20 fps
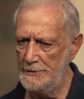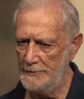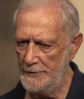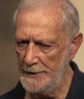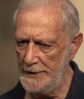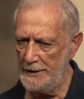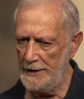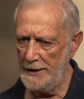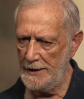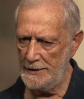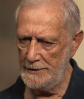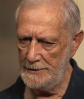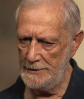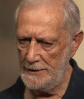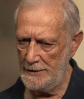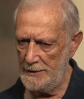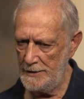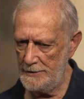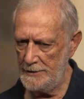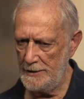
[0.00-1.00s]
me and
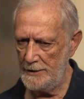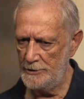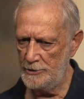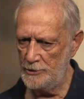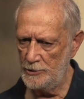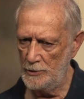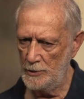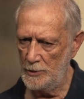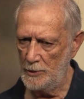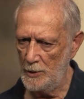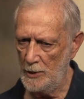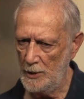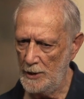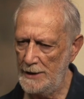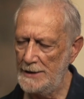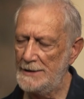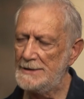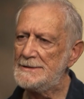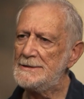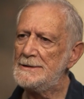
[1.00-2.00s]
another two
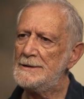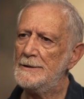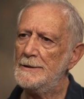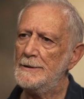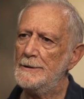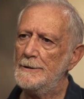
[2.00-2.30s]
colleagues